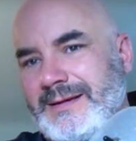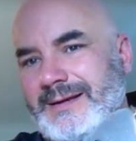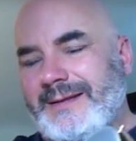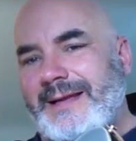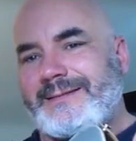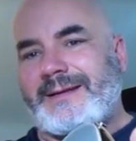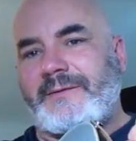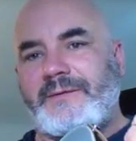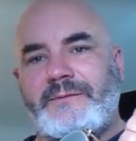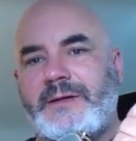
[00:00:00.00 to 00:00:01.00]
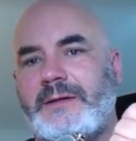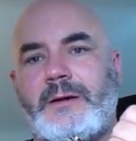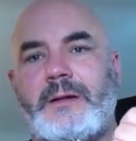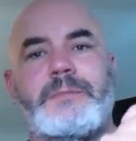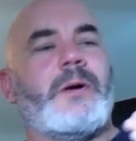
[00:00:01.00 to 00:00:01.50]
And that's like a
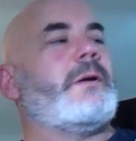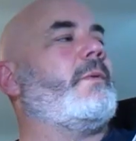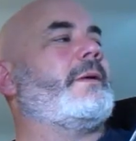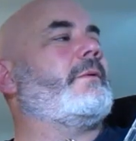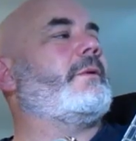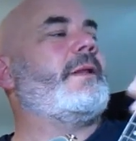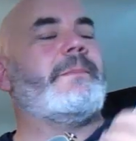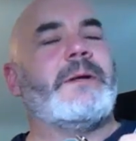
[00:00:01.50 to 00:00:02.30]
$15 part. It wasn't really that